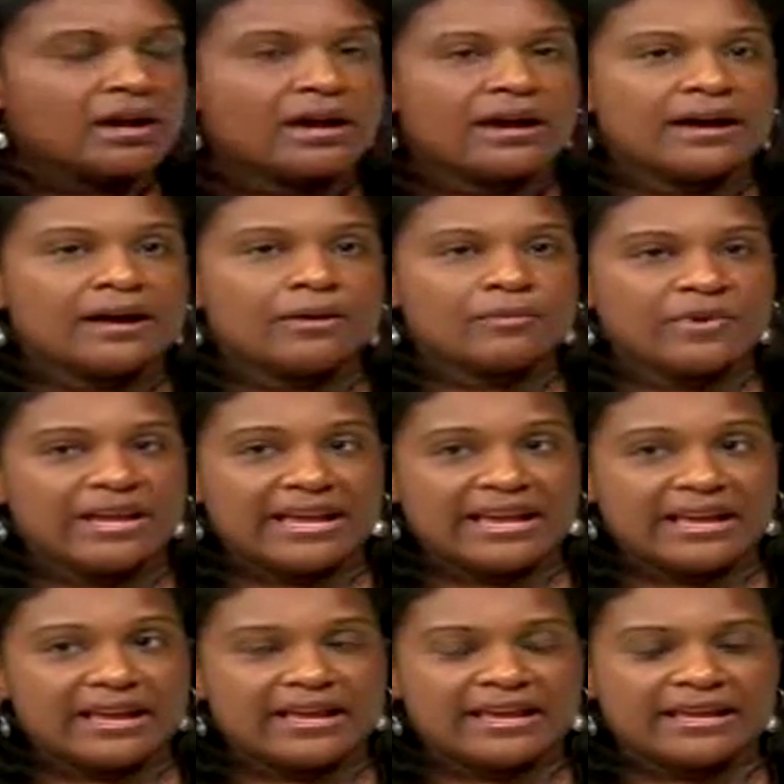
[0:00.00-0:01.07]
Um,
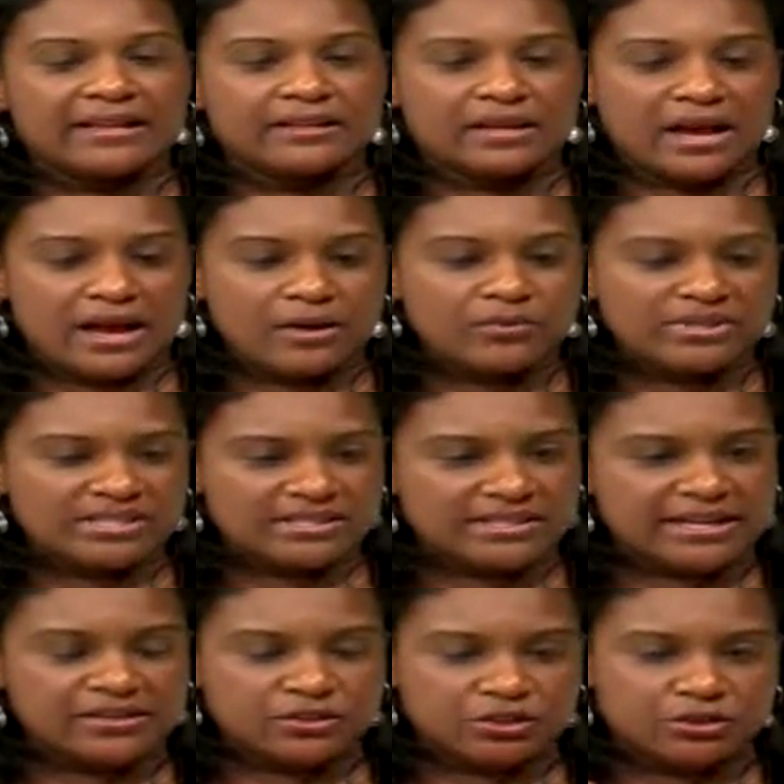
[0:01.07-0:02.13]
and I would
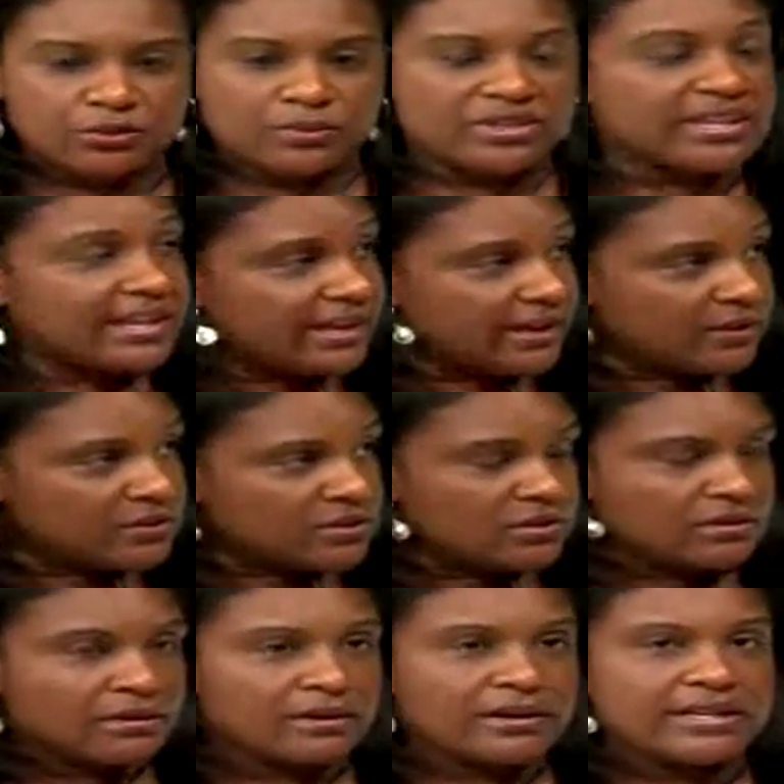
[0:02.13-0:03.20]
say too with
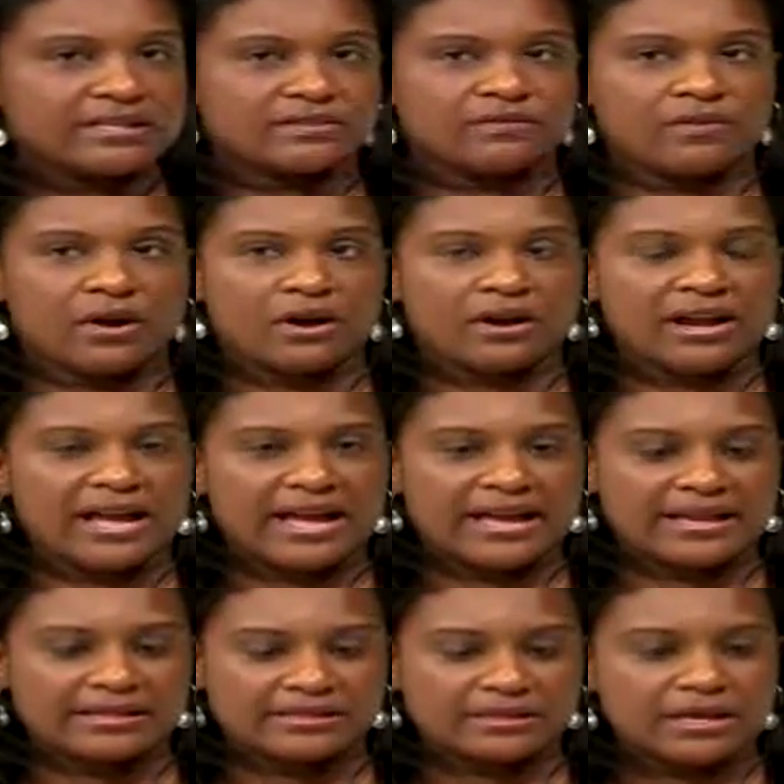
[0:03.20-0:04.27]
cancer, as far
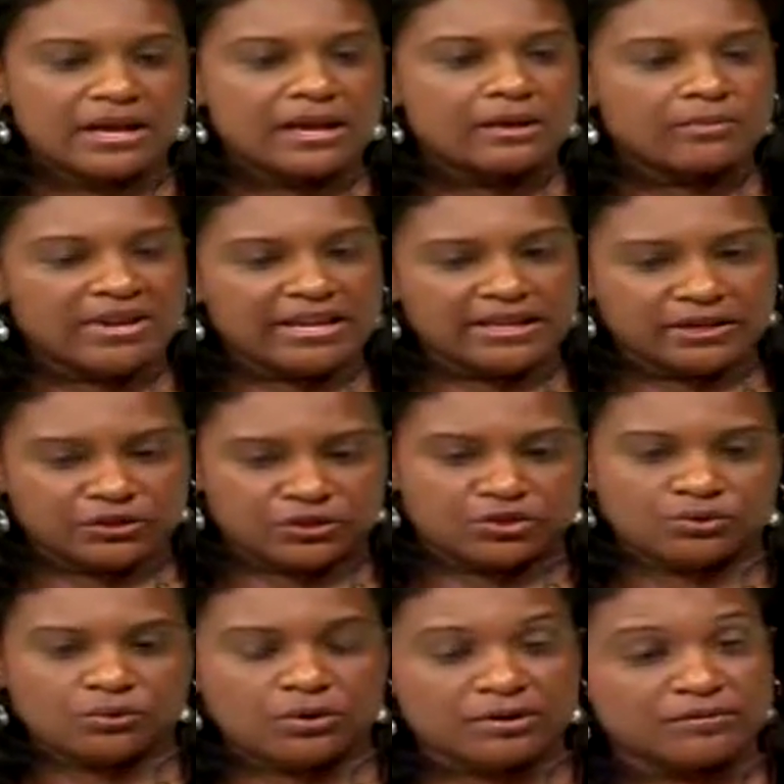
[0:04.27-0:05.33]
as making
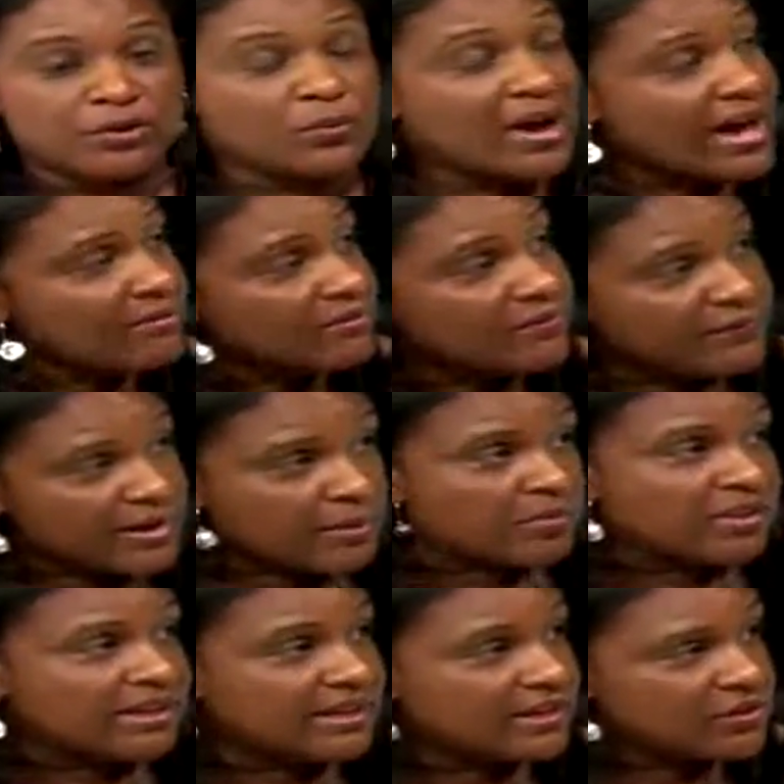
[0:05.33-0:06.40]
sure if you have a
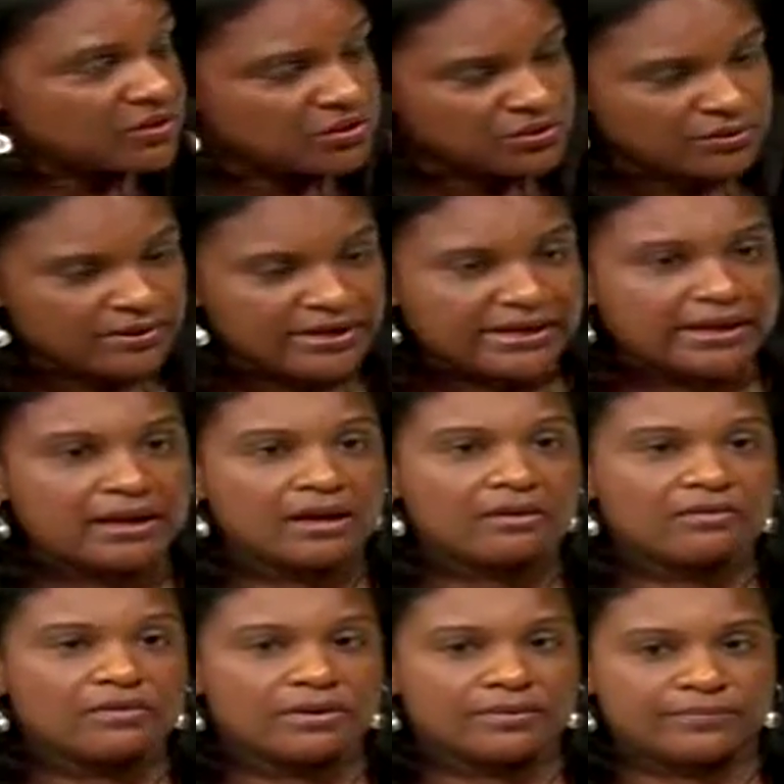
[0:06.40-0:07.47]
family history
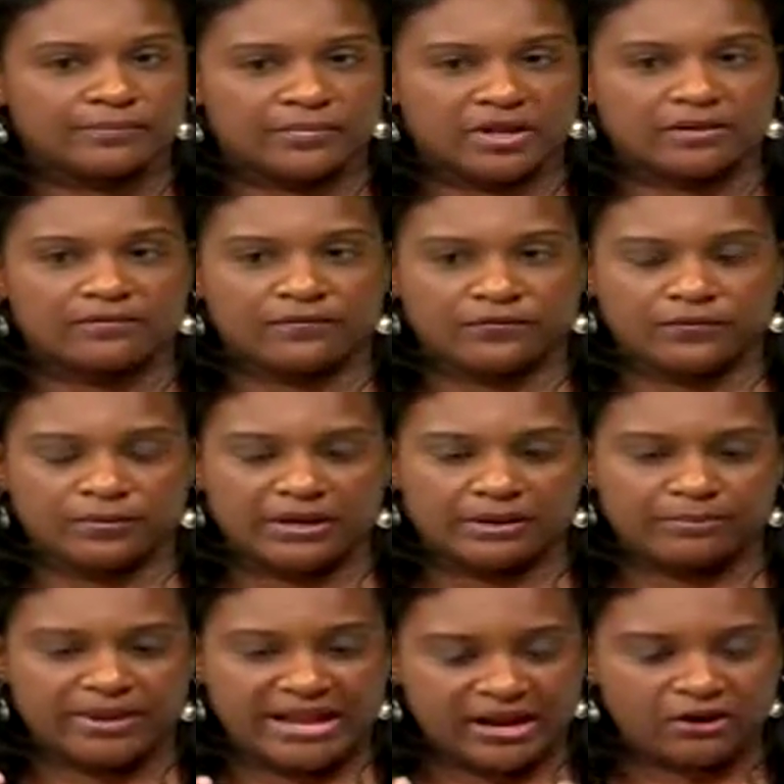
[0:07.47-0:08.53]
of a, a, a
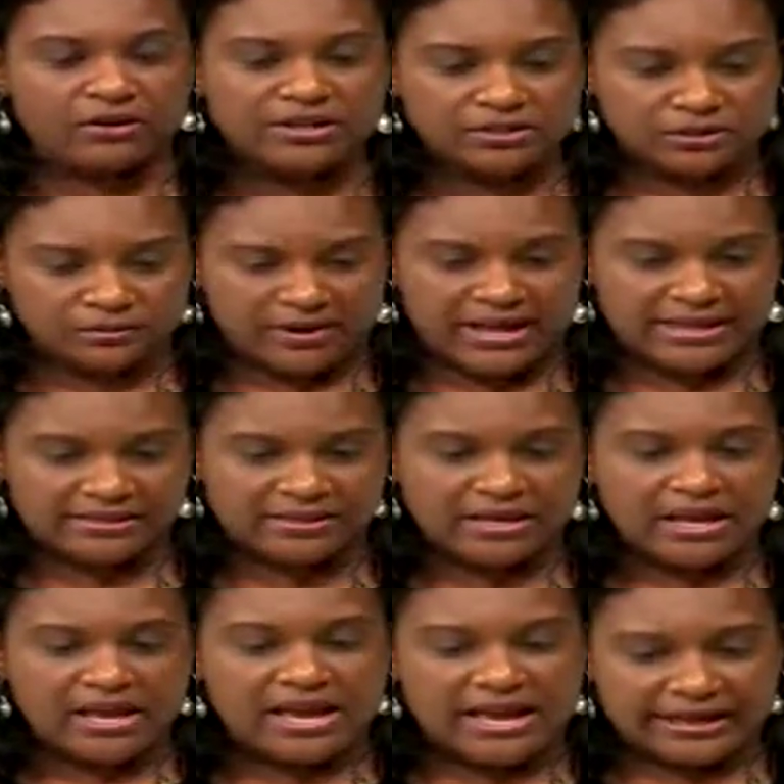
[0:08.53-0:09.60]
parent who has
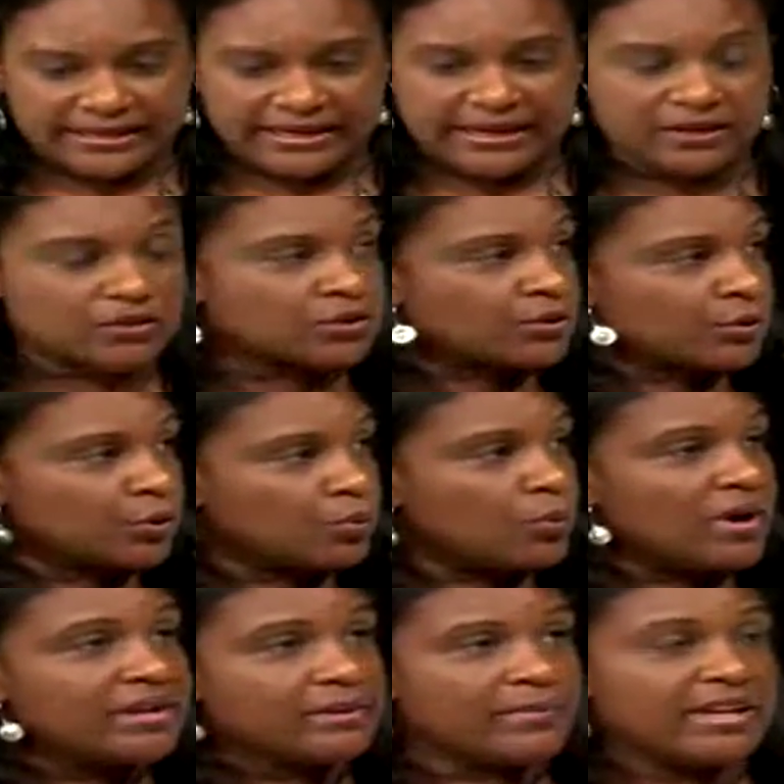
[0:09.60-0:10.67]
had cancer, you
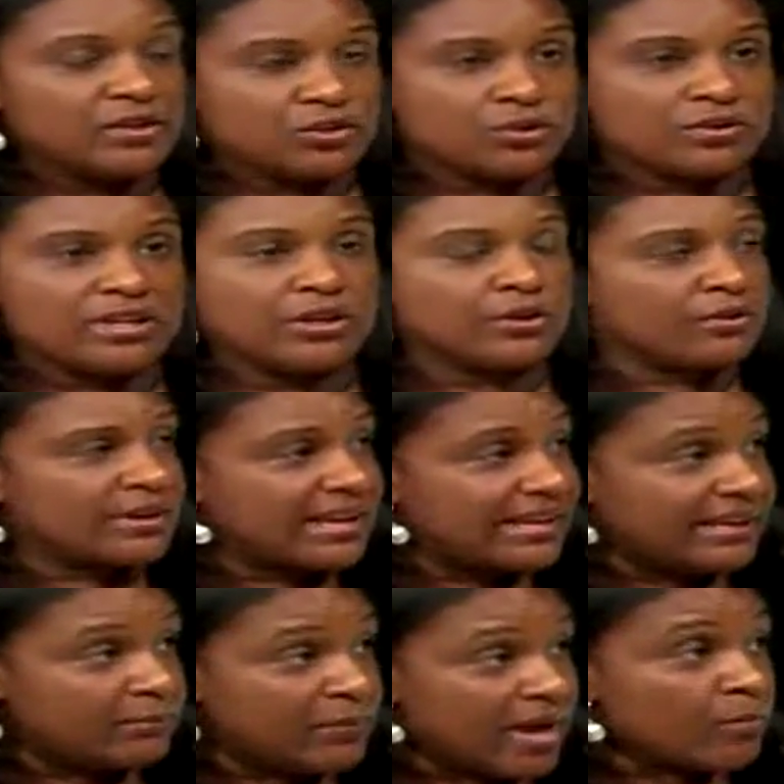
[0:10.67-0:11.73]
want to make sure that you're
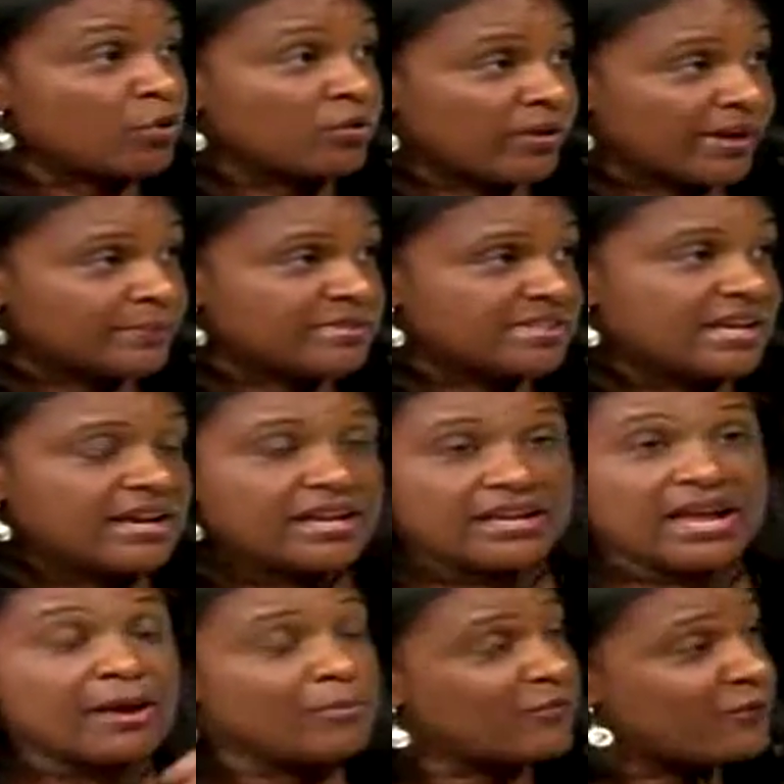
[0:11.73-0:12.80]
getting mammograms,
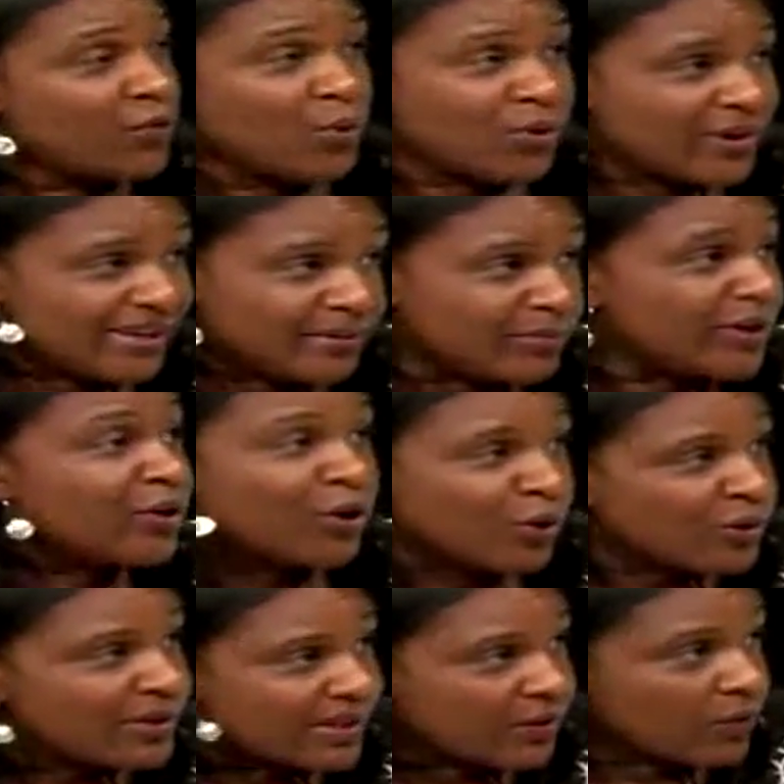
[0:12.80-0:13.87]
not 40, but
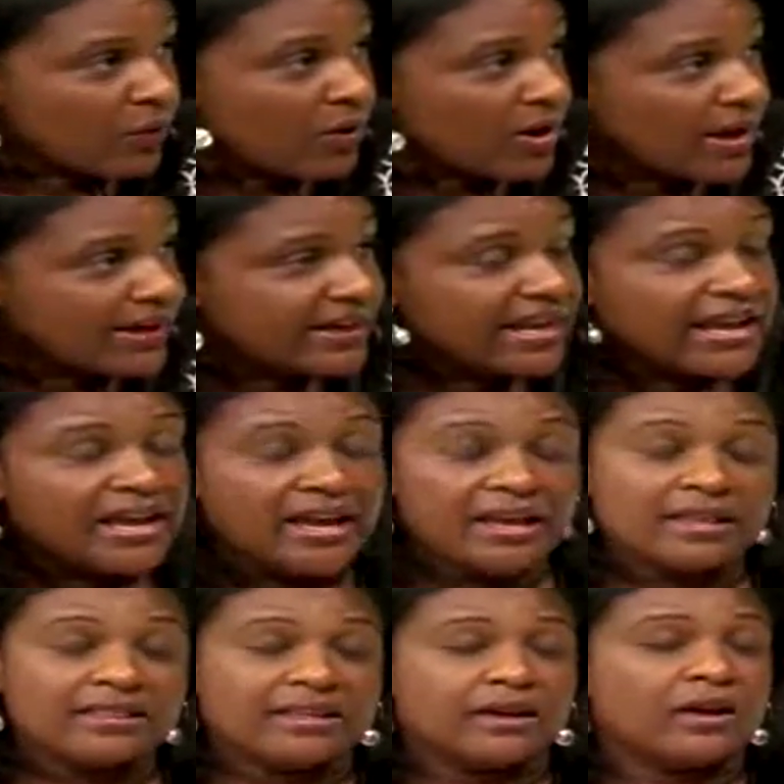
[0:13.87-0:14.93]
earlier on. Mm -hmm.
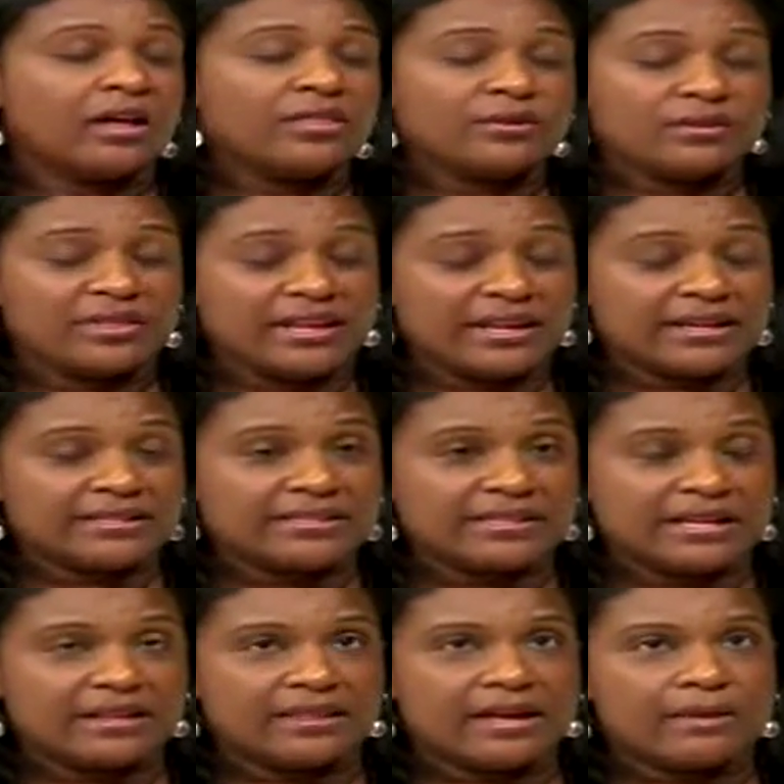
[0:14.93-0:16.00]
And the other thing I
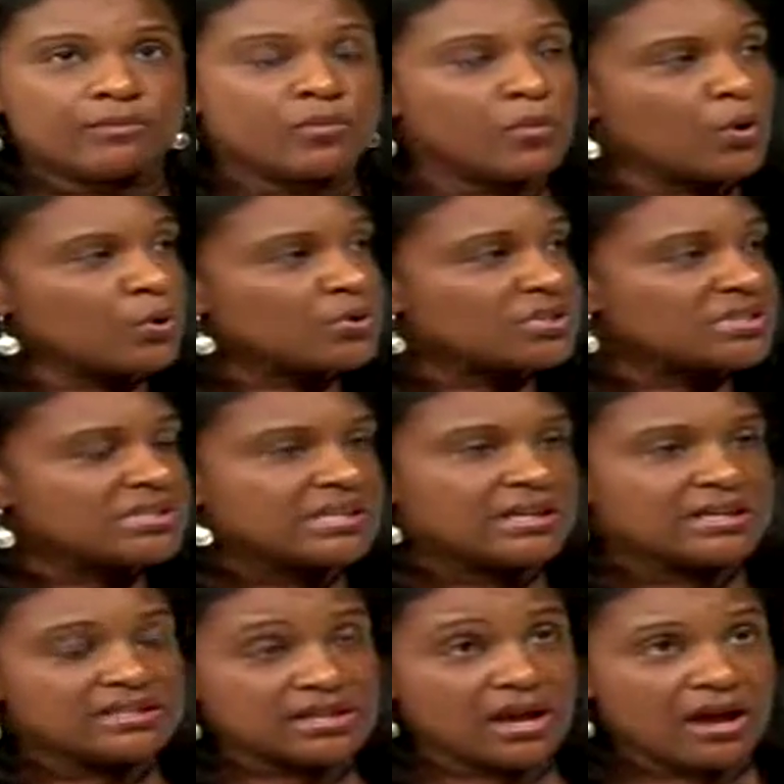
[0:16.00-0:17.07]
say that most
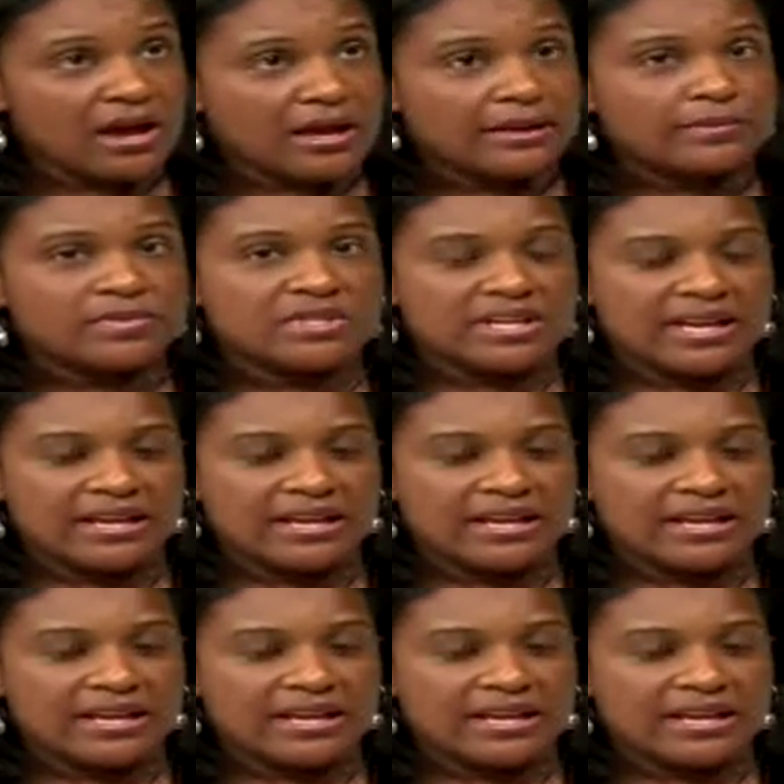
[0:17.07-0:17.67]
times.